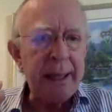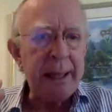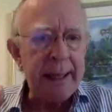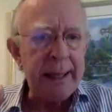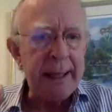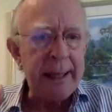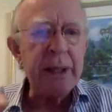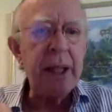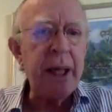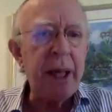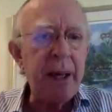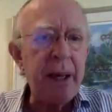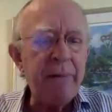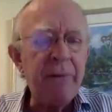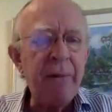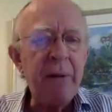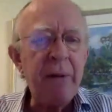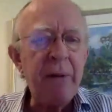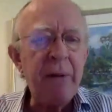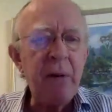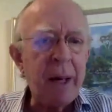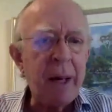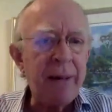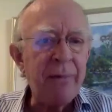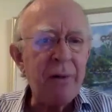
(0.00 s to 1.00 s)
each and
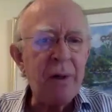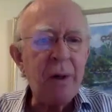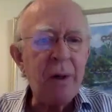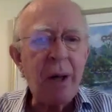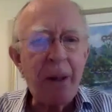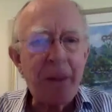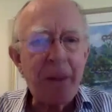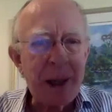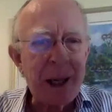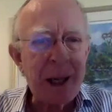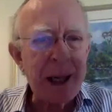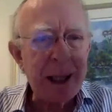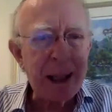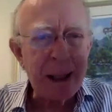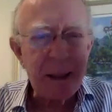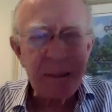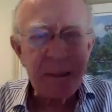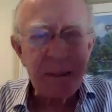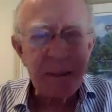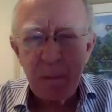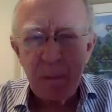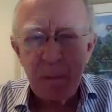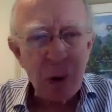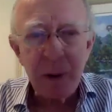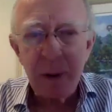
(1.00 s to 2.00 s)
every one of you are playing an
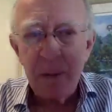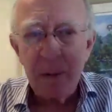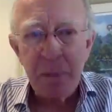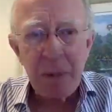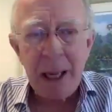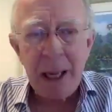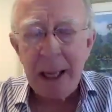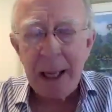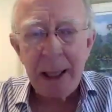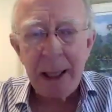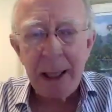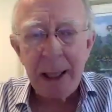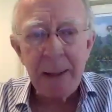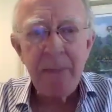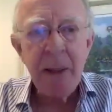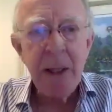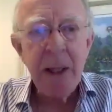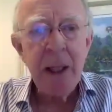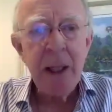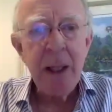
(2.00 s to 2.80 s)
important part